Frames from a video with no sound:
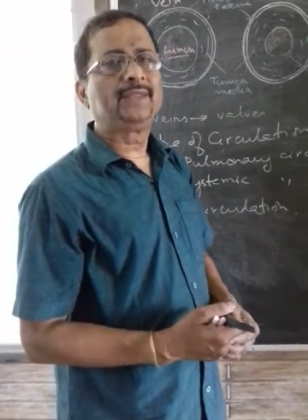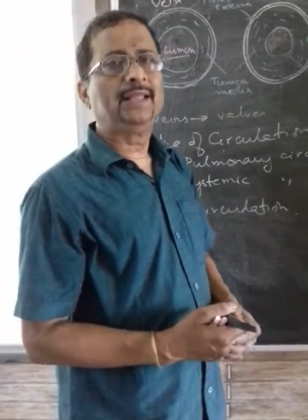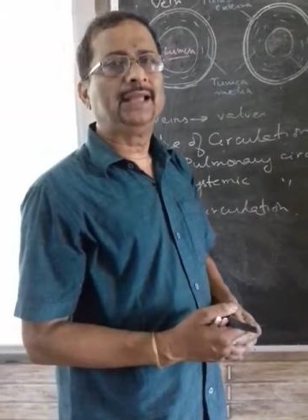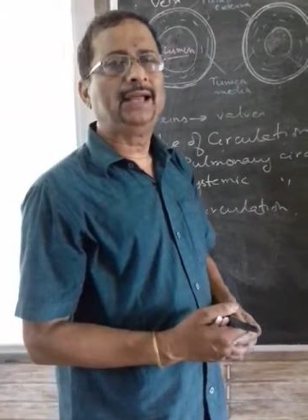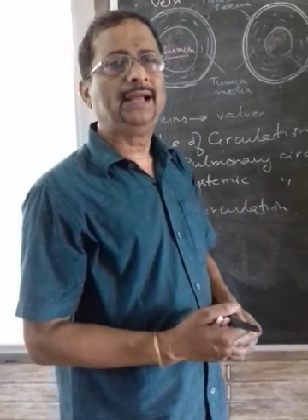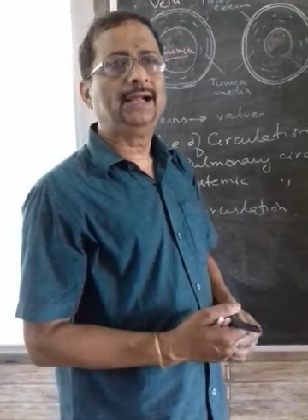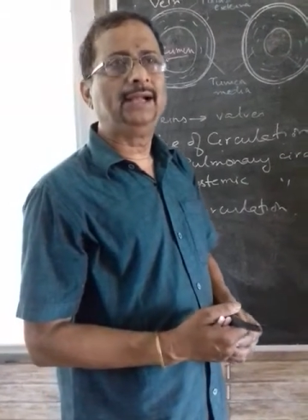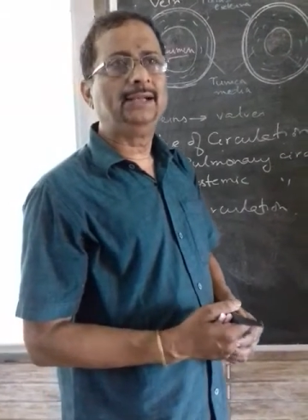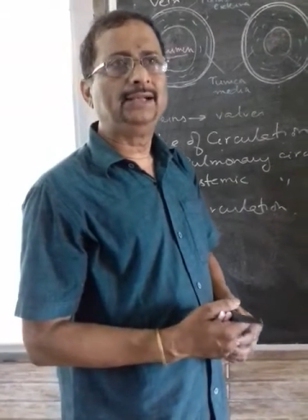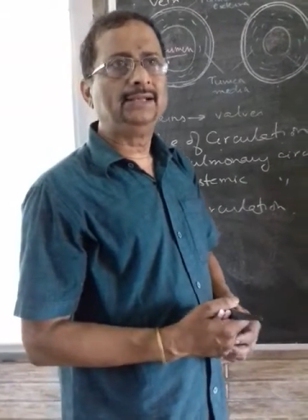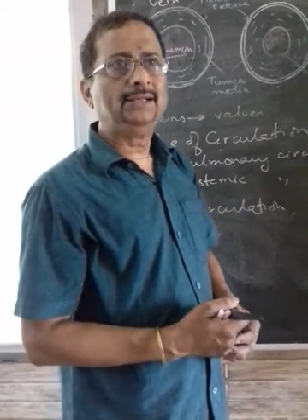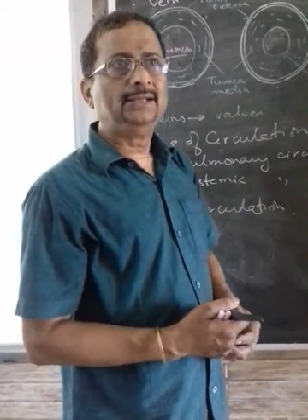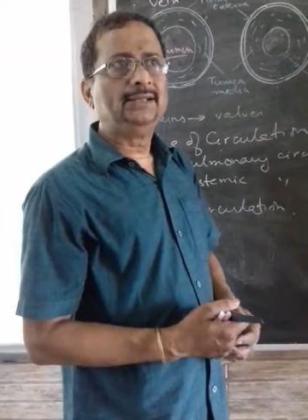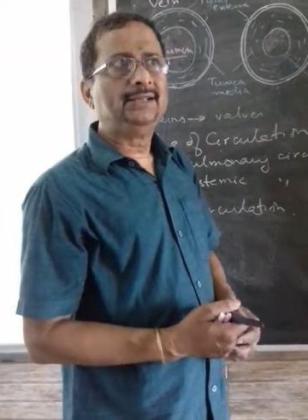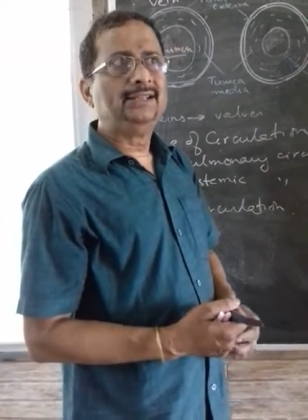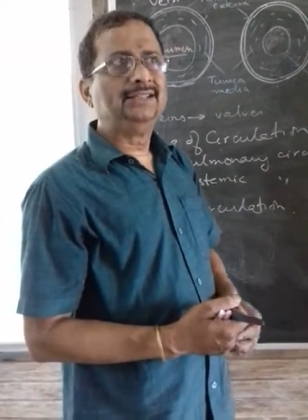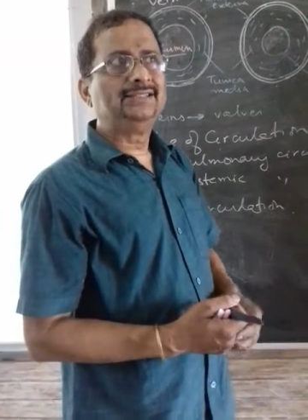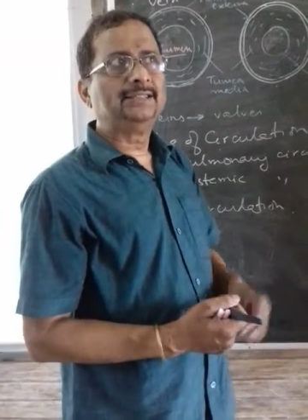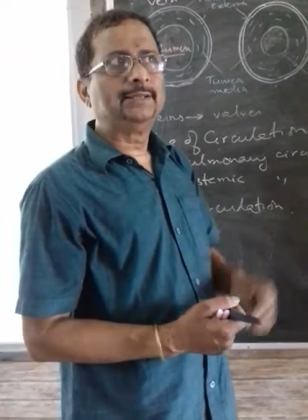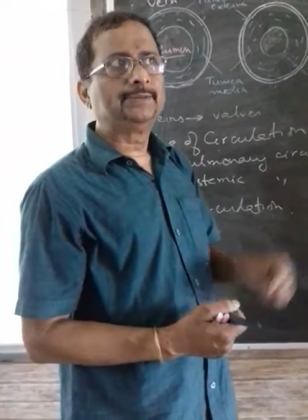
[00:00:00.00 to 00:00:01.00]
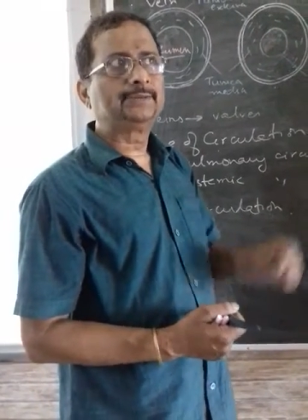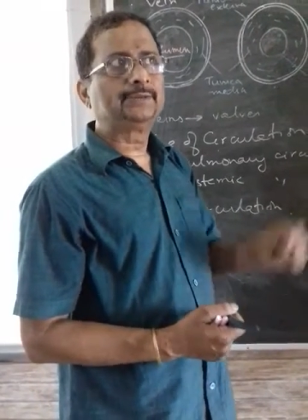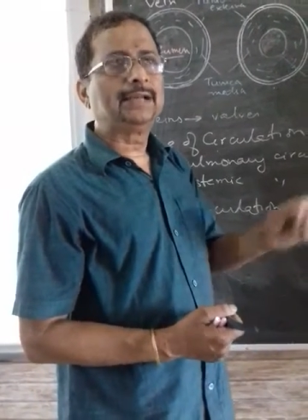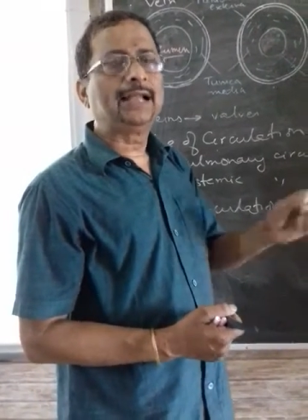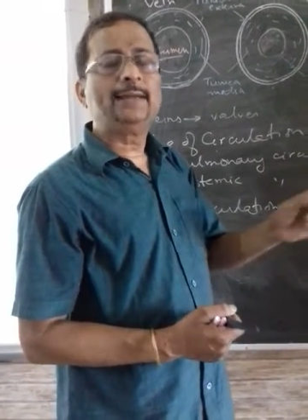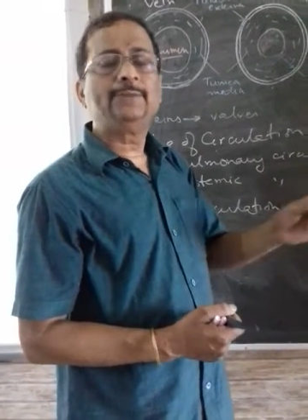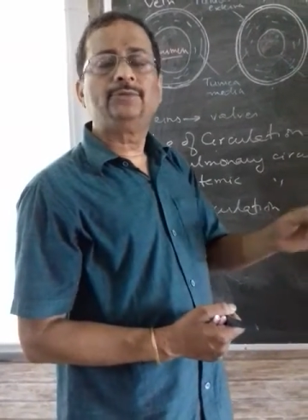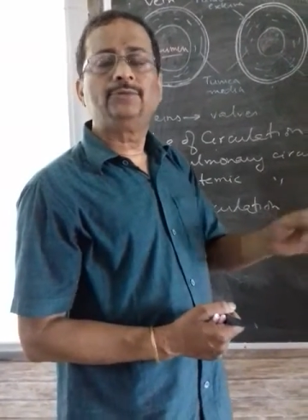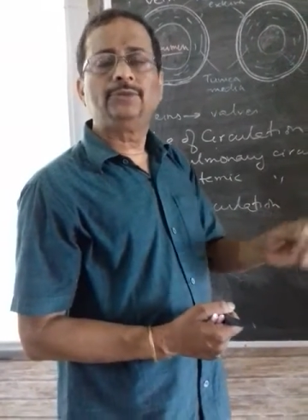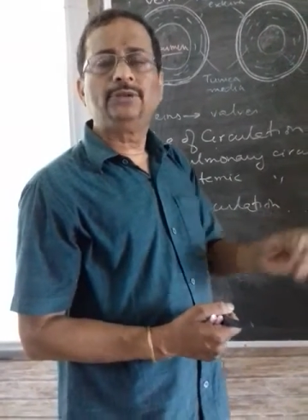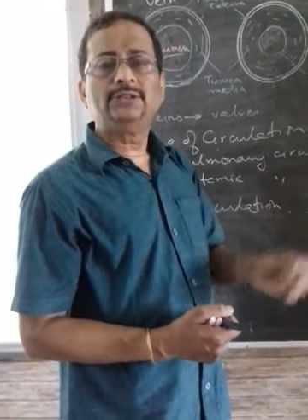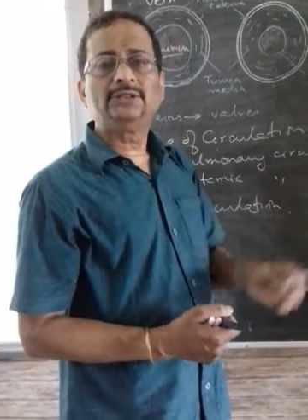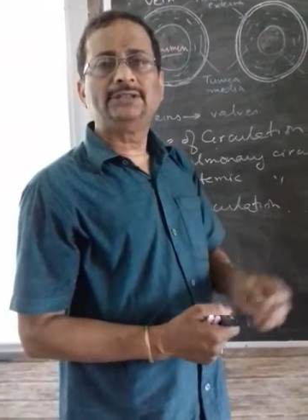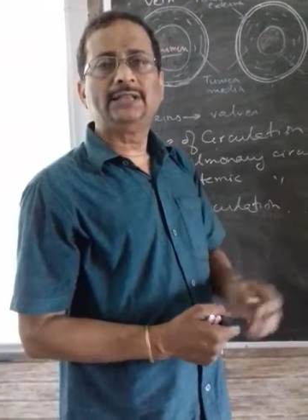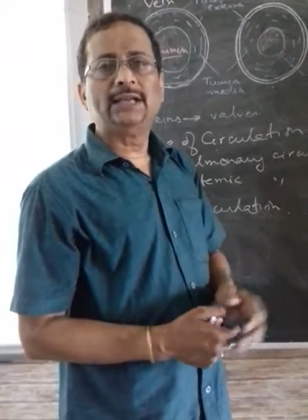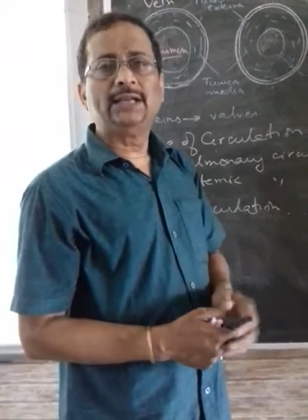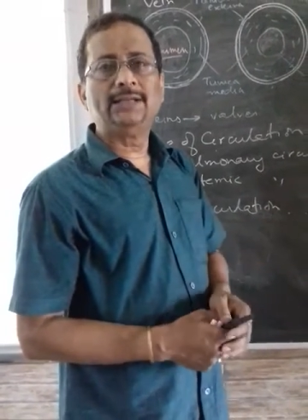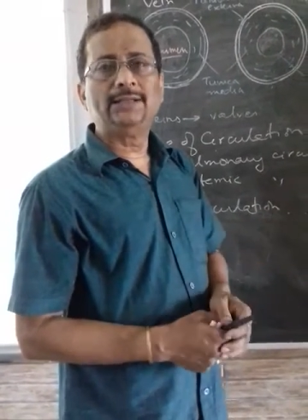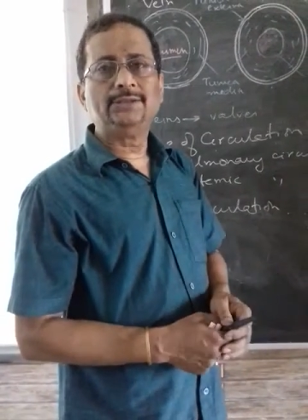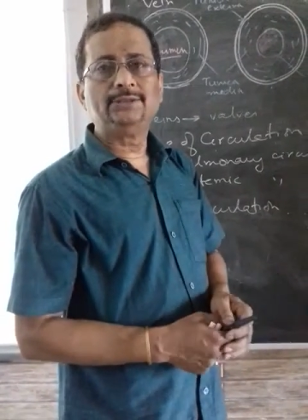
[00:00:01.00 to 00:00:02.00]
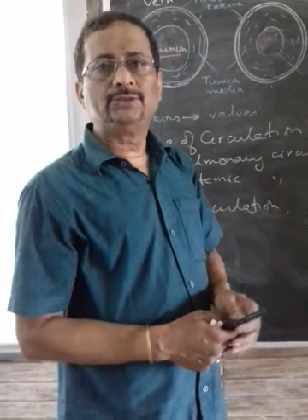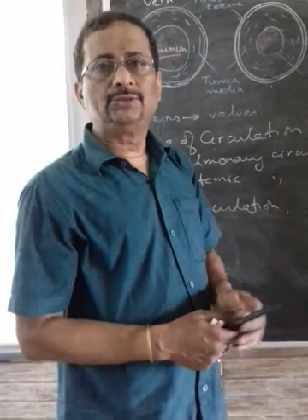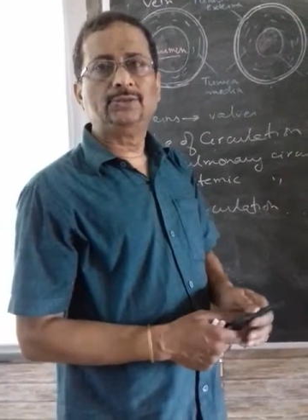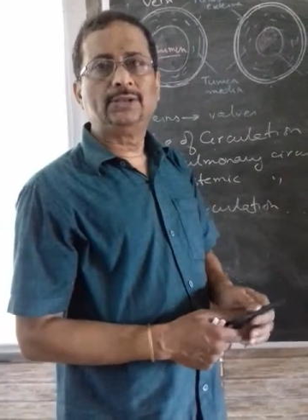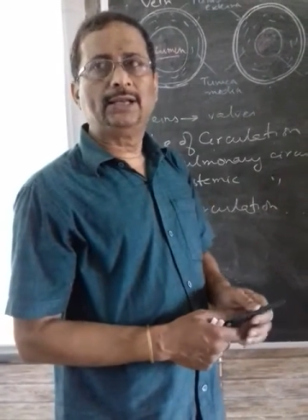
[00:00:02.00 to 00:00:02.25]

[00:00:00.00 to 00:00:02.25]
and subscribe to the channel so